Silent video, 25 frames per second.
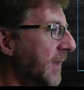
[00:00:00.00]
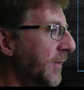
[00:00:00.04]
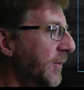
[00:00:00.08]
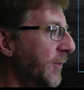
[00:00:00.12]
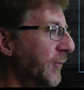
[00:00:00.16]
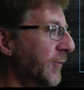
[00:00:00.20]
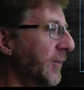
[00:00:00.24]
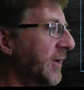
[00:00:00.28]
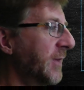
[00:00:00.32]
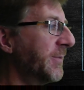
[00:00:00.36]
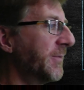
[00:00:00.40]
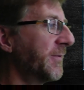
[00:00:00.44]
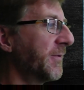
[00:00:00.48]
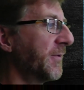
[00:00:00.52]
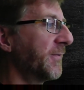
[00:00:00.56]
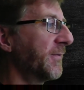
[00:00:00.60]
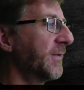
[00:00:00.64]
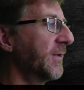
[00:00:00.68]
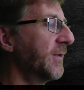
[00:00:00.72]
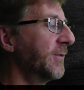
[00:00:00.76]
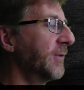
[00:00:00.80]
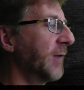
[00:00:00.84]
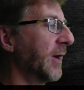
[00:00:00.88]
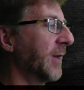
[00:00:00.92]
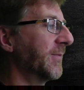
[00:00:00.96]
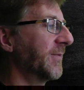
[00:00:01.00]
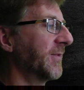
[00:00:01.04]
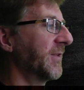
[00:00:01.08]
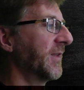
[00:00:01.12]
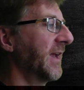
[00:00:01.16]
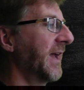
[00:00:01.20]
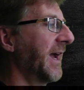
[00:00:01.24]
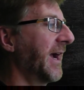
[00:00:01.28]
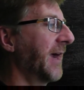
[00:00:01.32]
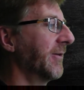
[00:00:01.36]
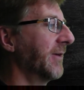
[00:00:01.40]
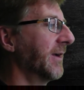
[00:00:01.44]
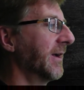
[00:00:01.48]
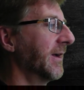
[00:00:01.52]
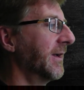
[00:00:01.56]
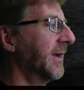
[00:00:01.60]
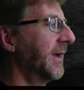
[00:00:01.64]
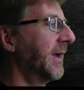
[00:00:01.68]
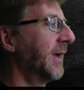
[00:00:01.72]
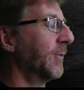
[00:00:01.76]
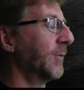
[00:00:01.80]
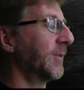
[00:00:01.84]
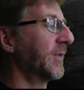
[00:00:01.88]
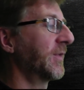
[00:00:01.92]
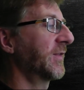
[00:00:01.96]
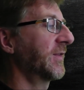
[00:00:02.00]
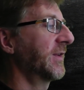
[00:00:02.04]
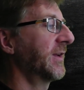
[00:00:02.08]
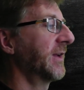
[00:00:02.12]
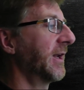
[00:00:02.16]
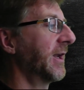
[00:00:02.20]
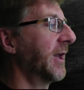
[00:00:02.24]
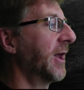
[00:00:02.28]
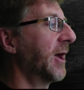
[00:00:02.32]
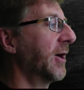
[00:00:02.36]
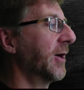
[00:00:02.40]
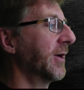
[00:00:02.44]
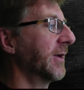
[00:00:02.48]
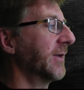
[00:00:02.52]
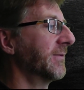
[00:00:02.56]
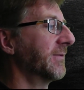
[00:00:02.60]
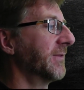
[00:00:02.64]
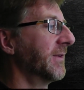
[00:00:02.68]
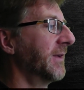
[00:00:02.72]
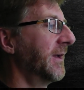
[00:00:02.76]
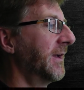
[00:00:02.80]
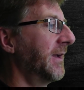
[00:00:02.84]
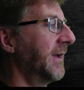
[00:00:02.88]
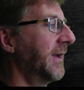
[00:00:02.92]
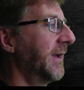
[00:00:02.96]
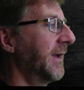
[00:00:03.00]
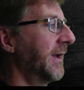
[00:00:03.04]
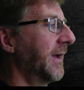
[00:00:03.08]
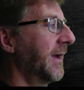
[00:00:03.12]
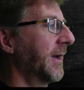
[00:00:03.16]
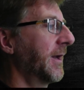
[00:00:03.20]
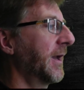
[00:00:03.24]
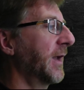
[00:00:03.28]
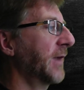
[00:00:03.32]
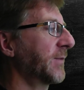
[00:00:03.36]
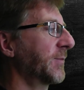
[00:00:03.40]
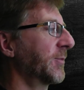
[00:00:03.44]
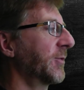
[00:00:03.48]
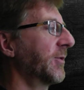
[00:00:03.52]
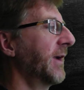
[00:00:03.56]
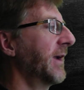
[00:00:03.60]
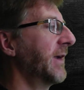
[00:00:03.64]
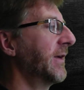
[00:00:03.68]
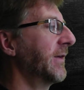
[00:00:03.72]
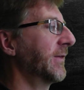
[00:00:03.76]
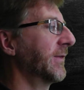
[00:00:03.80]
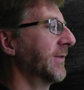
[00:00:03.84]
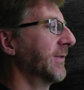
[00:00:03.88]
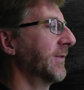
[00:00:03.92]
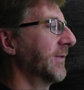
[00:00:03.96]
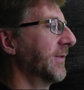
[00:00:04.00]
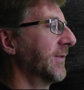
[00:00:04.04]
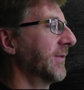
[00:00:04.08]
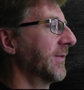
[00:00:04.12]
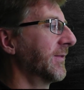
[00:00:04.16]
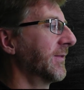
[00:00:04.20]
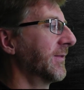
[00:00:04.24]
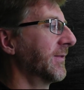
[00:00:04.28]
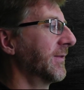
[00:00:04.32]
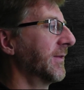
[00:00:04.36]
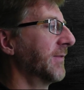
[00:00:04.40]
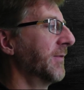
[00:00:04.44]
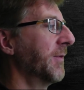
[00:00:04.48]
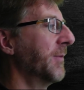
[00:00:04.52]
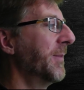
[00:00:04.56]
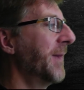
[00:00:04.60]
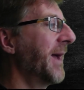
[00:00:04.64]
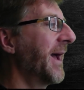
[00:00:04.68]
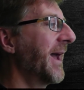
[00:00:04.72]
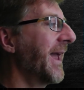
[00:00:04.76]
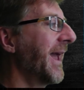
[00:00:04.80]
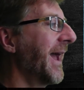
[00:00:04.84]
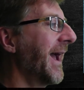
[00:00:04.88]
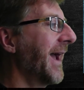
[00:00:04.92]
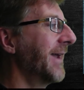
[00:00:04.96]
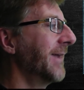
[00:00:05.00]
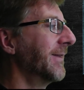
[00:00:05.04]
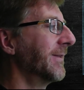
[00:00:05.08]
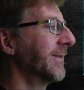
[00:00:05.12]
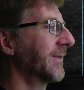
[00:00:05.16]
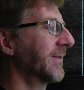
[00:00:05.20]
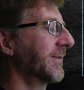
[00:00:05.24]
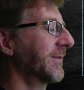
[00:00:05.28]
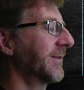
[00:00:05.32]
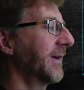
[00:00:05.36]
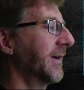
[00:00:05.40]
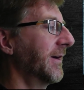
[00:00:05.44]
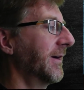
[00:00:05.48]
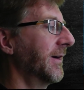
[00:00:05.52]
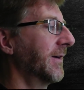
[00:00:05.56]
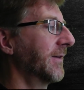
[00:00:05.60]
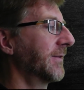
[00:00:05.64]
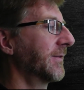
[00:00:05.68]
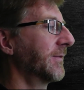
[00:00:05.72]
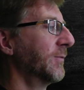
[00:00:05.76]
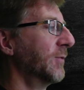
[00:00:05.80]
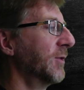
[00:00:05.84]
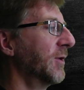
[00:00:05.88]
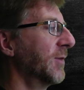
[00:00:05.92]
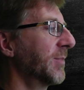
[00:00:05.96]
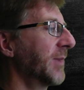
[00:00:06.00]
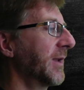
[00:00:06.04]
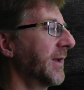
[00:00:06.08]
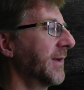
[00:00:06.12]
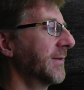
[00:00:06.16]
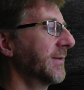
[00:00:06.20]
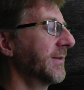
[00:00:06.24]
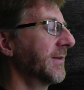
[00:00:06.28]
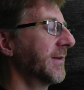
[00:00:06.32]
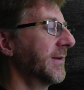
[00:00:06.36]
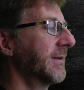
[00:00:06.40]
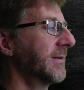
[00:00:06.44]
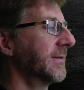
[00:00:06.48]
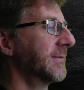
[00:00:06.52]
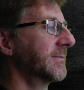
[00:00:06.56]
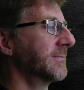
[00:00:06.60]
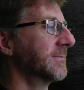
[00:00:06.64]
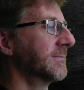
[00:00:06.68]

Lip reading: The dream of a food hub for the area was still alive, and aspirations of a May 8th start were planted.